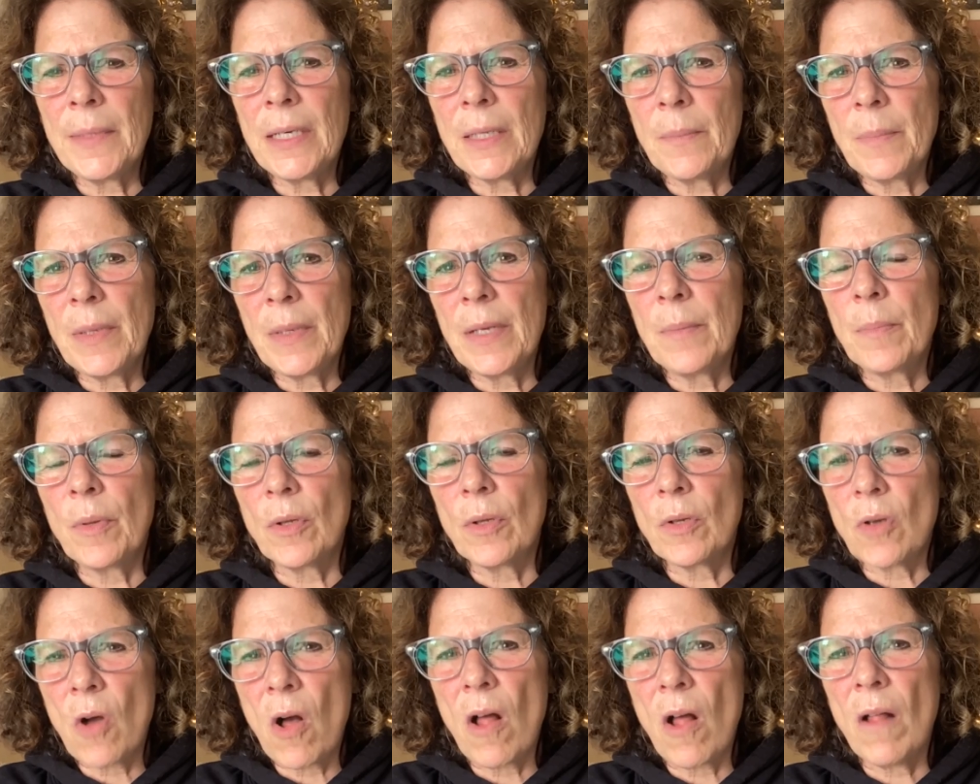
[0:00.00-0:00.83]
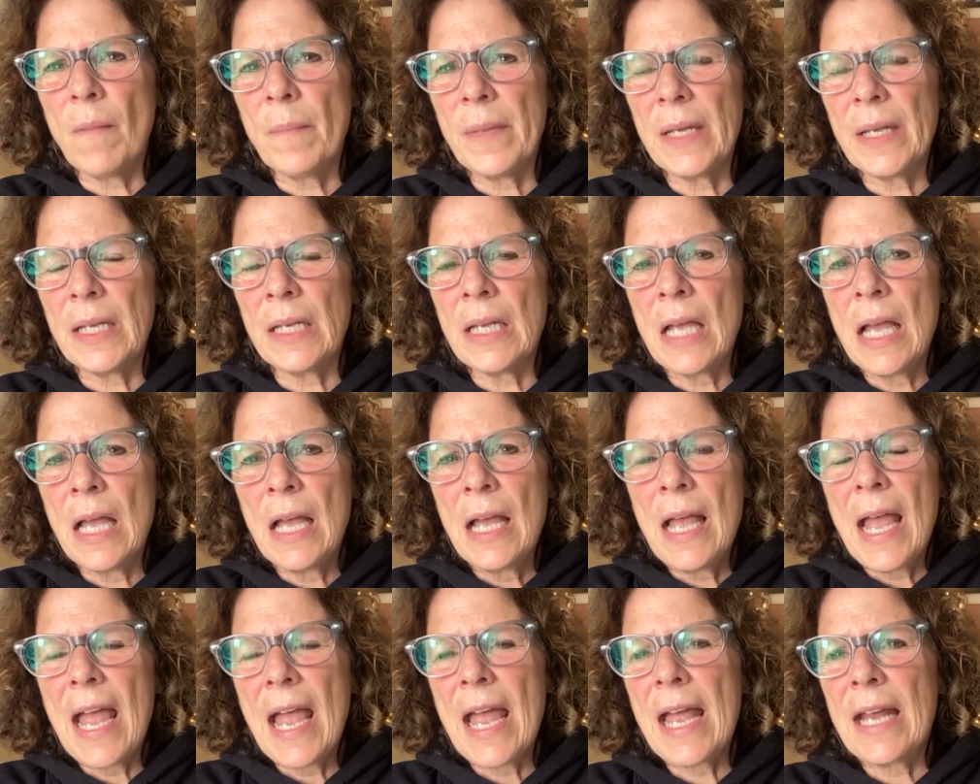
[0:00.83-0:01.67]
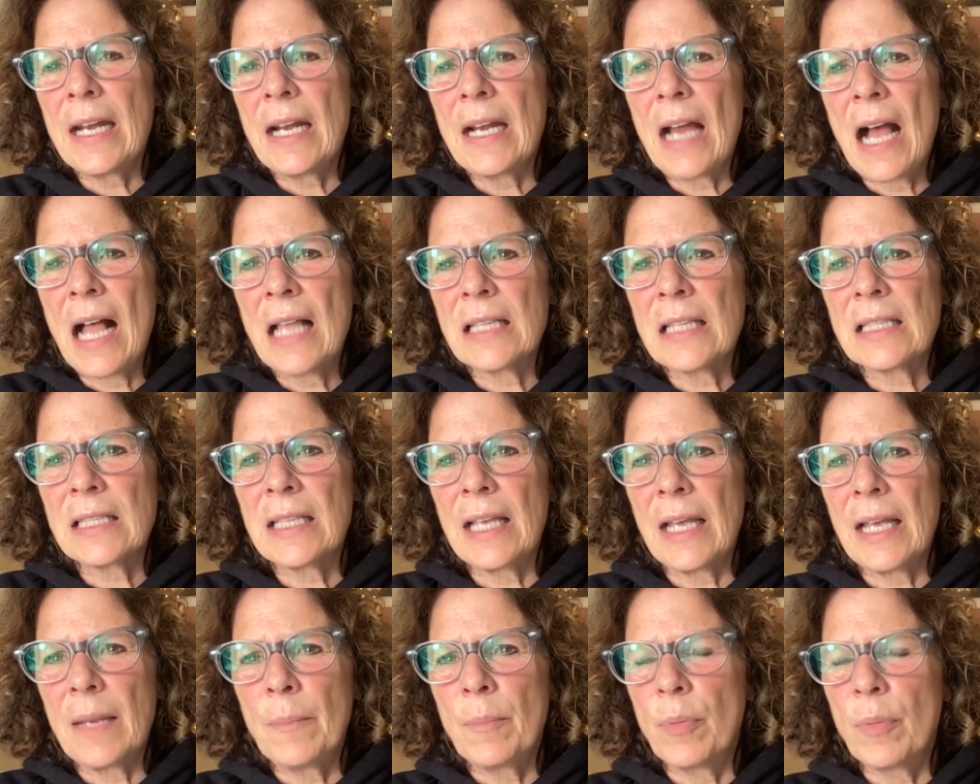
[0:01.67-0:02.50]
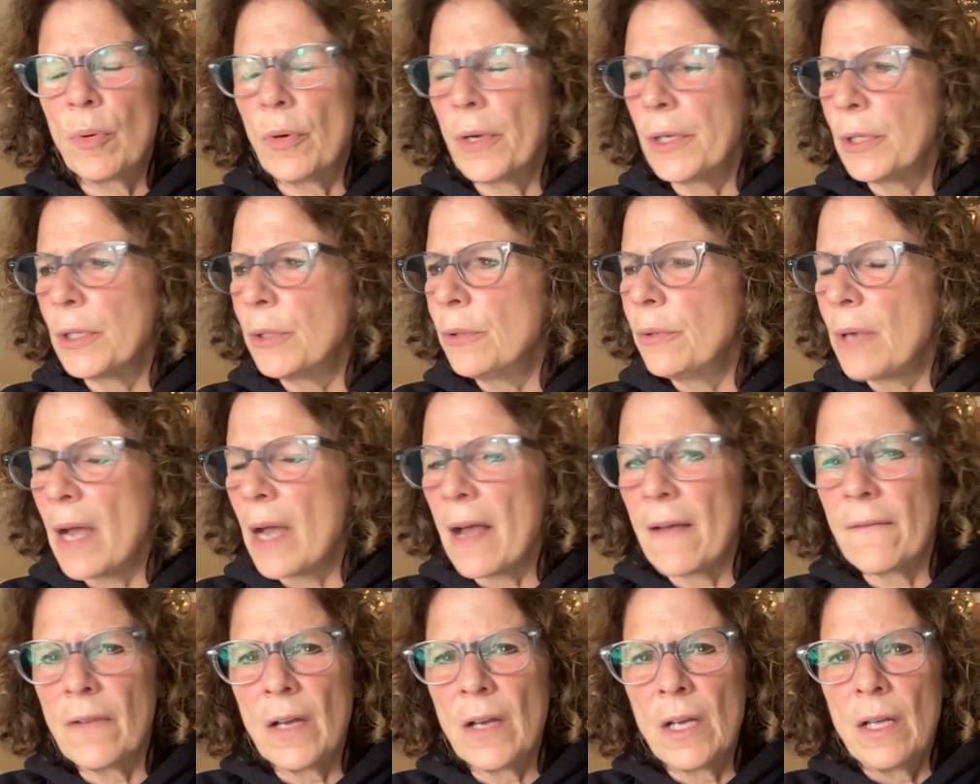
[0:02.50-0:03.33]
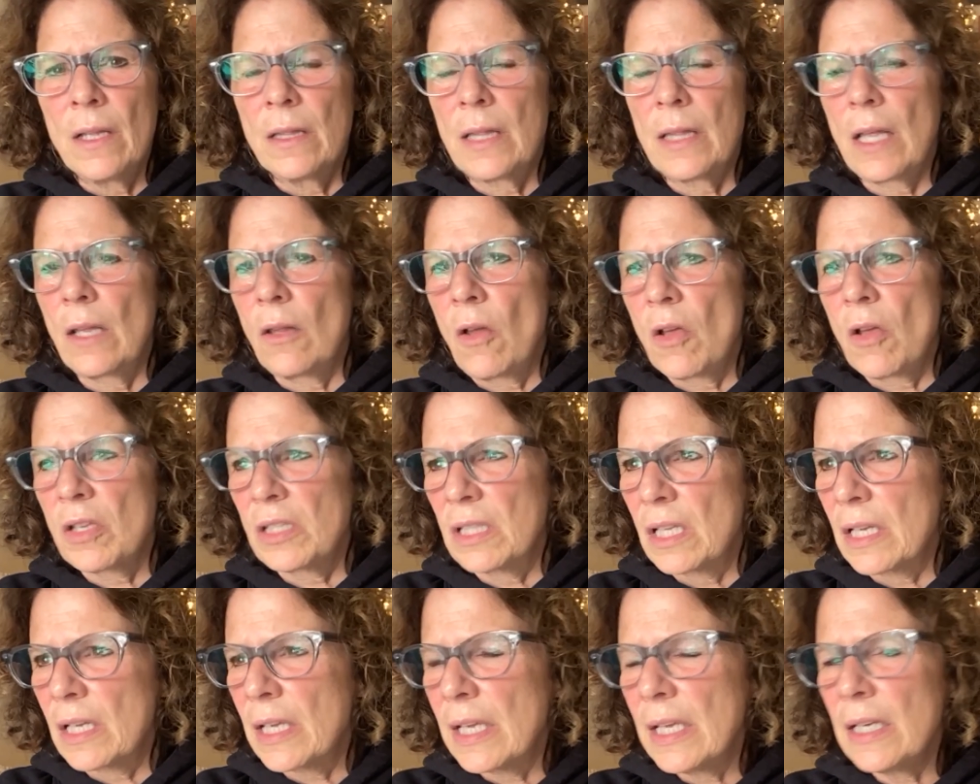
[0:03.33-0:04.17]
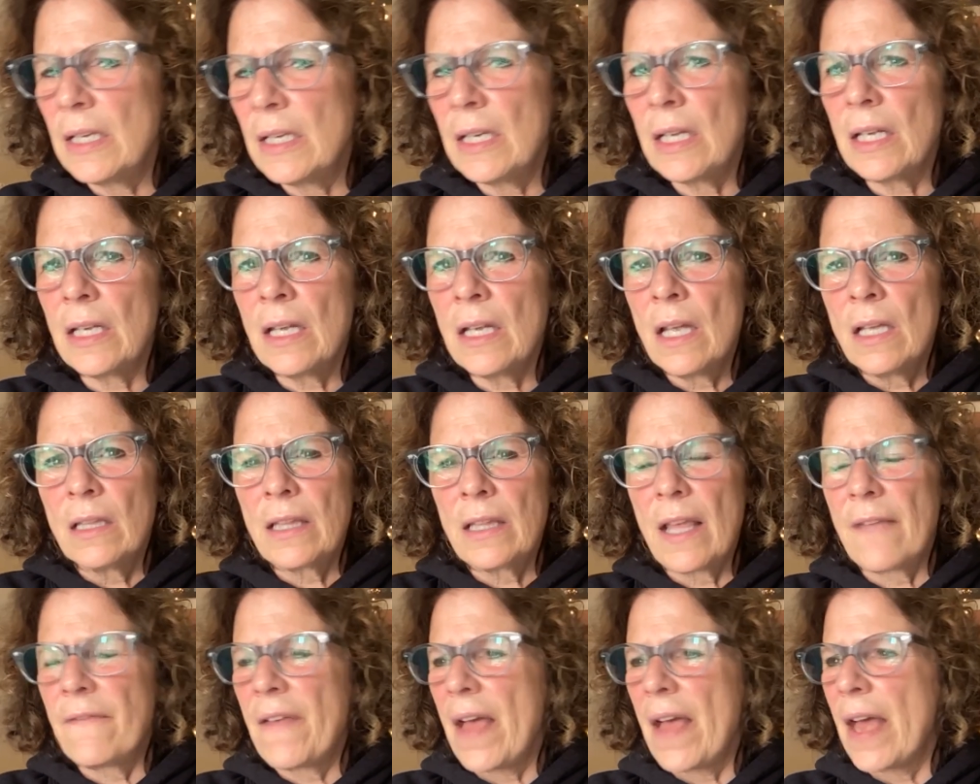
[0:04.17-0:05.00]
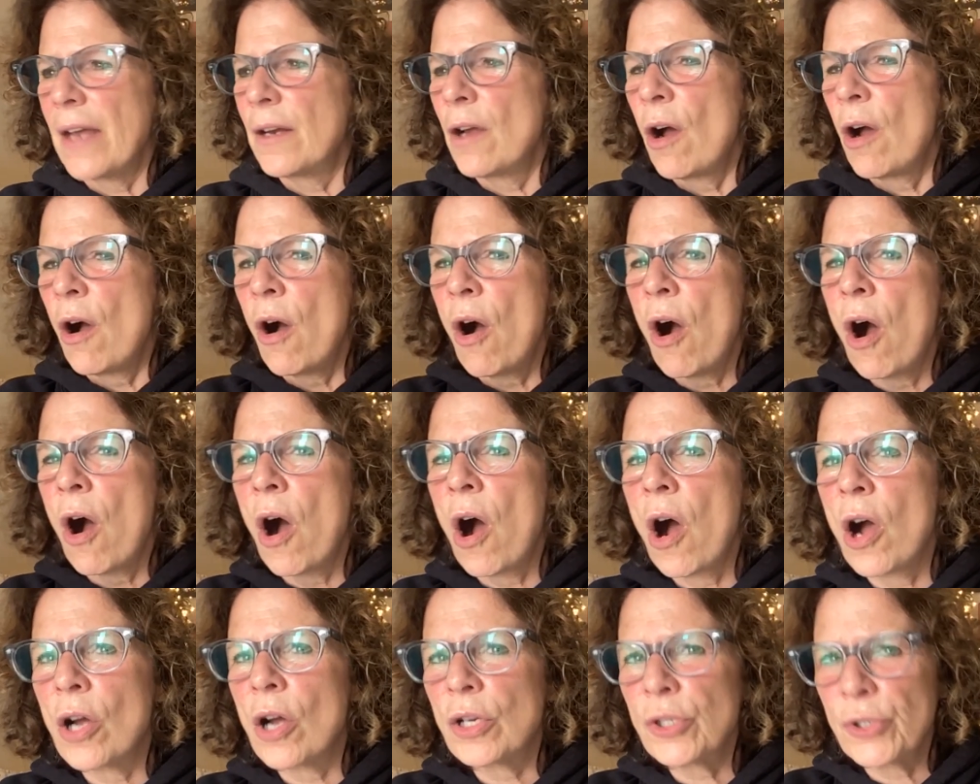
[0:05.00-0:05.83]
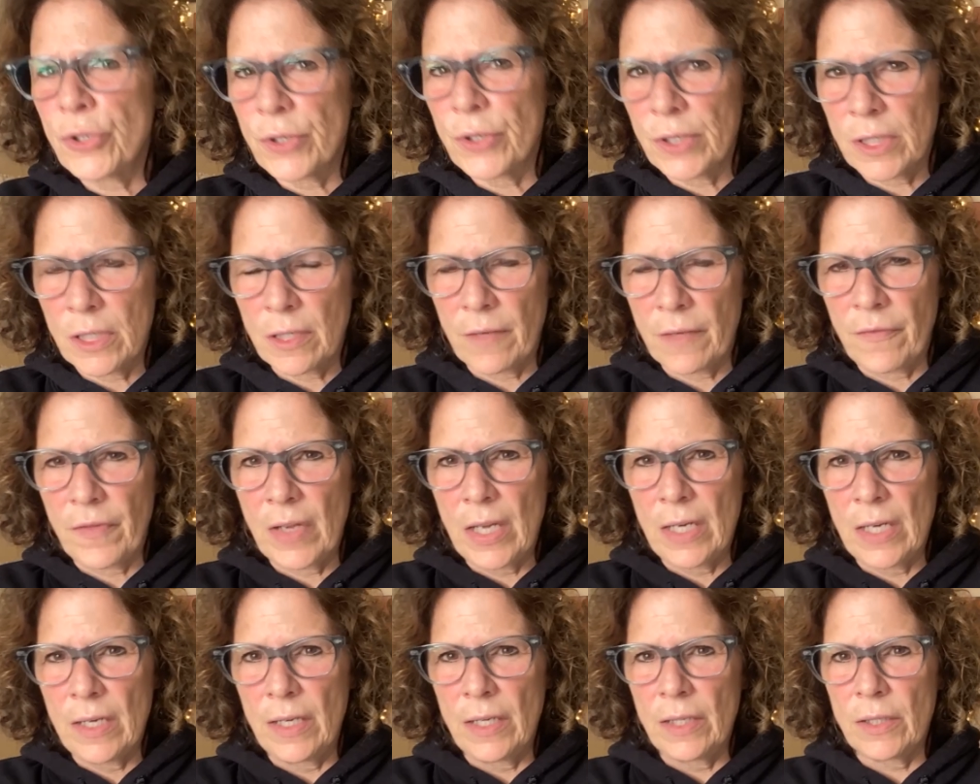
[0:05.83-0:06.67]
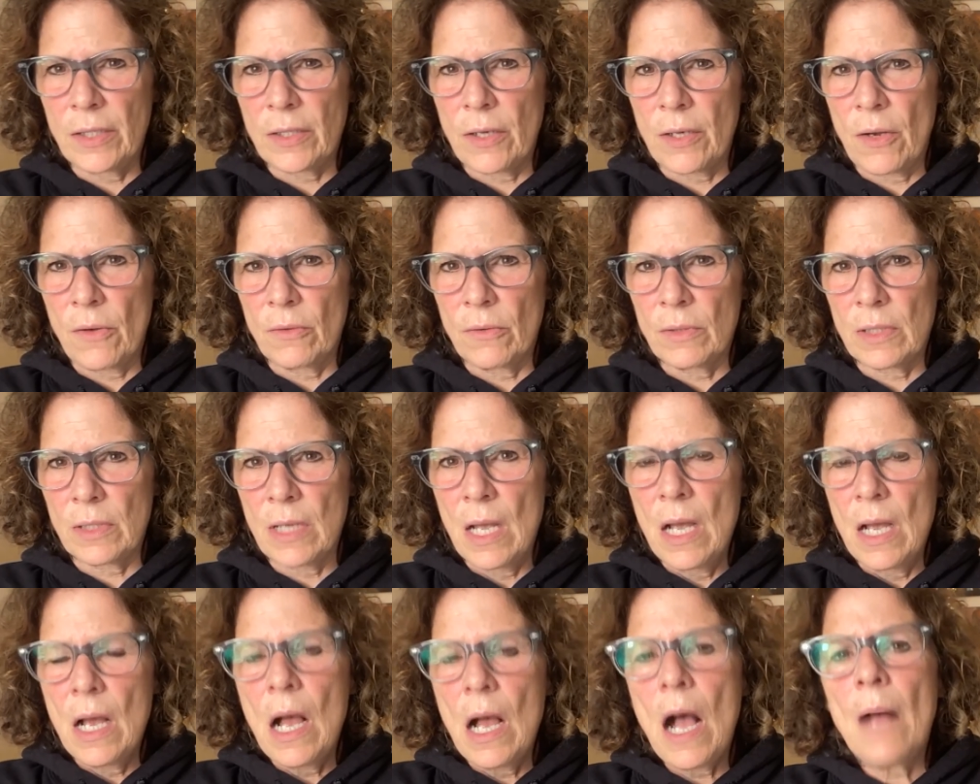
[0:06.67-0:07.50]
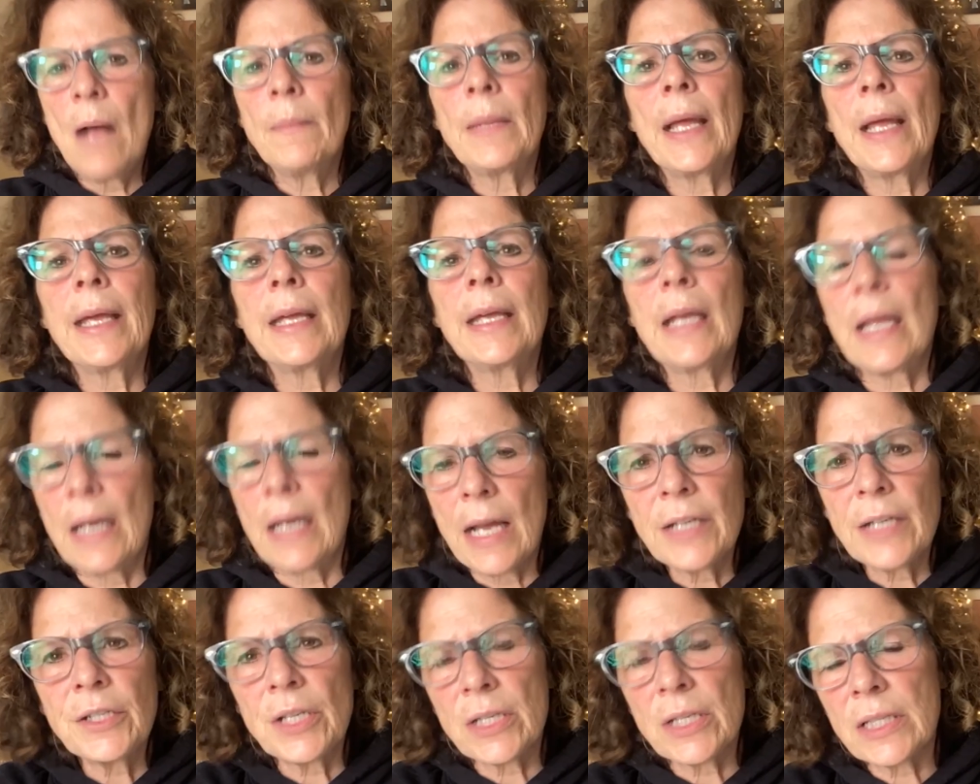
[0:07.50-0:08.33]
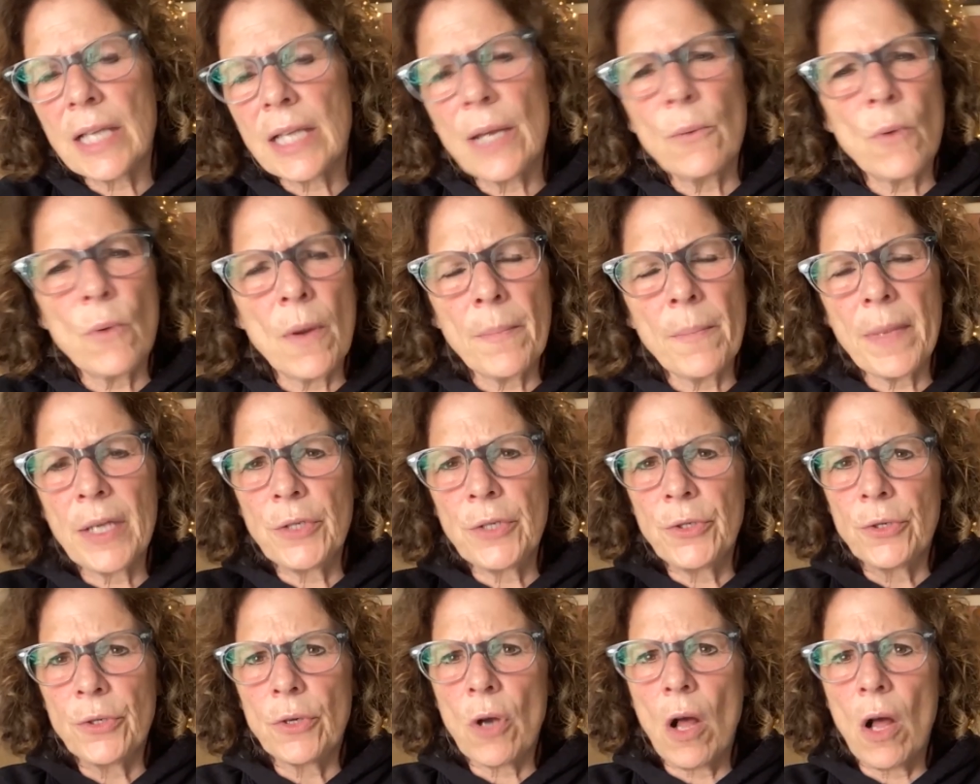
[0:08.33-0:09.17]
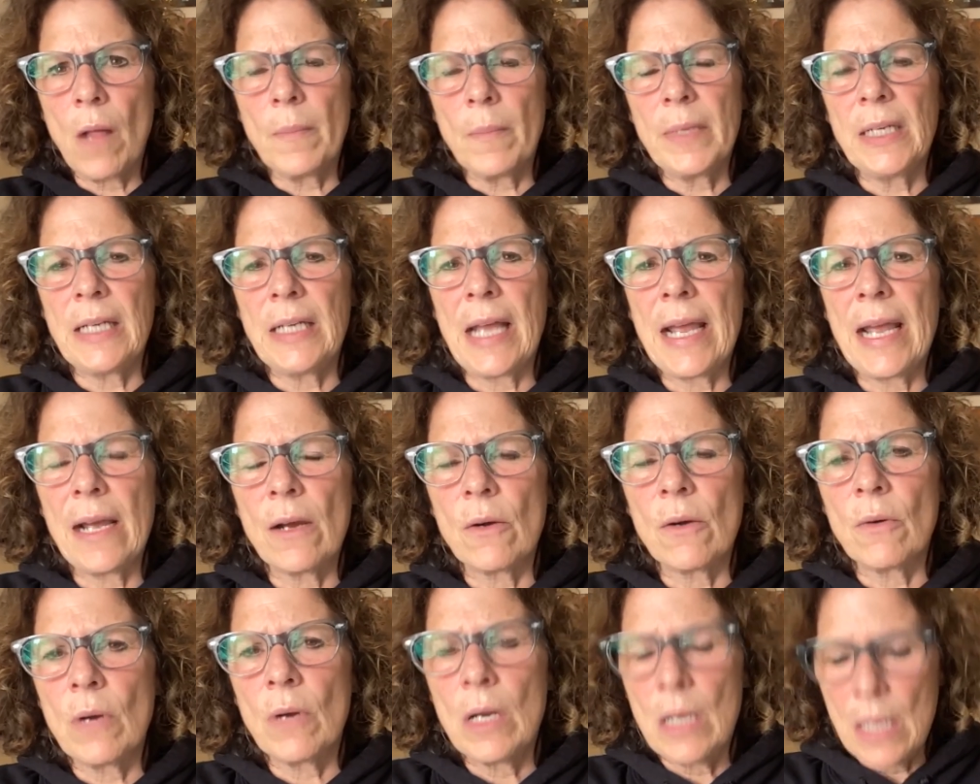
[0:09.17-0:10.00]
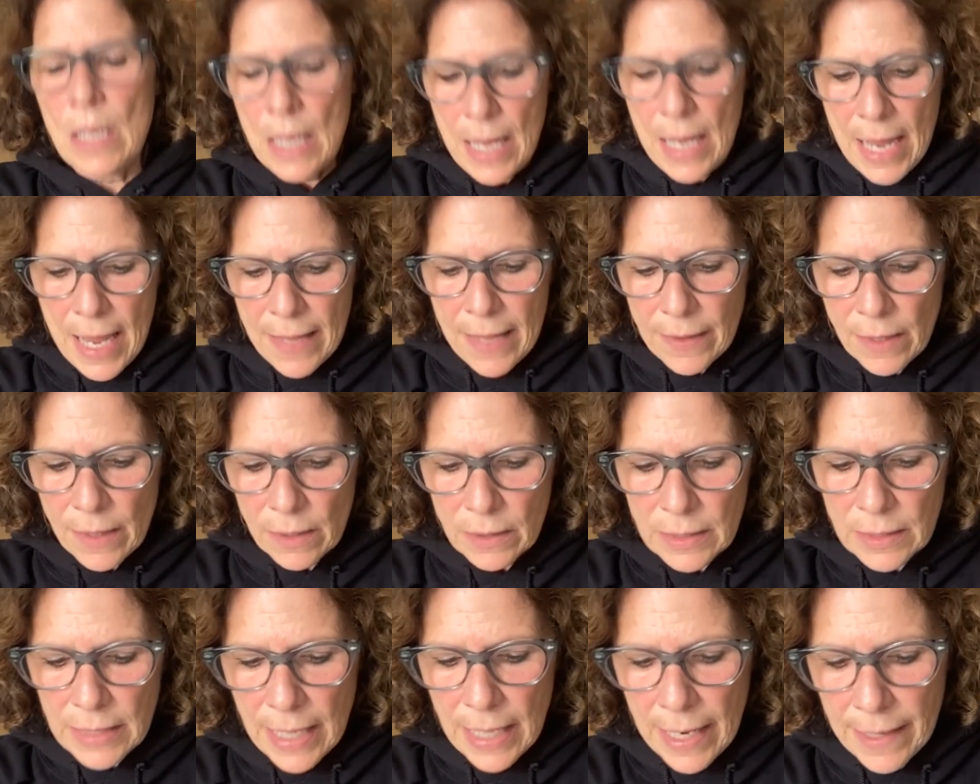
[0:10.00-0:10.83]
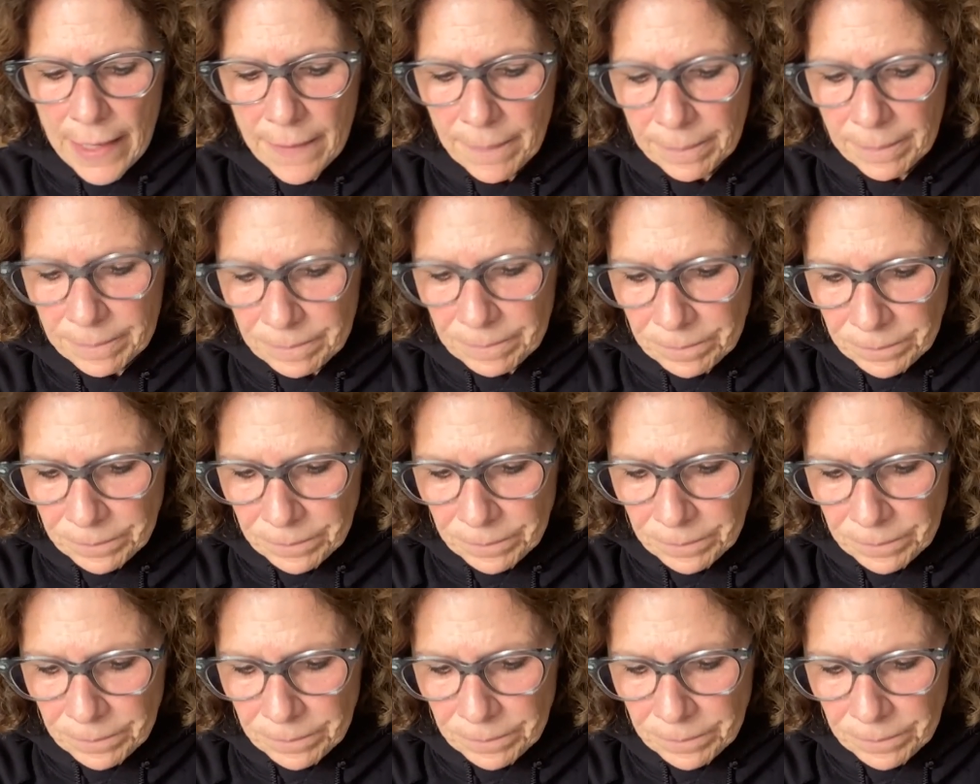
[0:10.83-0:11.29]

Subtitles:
many people call me and I'll say, boy, they lost a kidney. They've had hundreds of kidney stones. I'm like, and I just say, what made you call me now? And they'll say,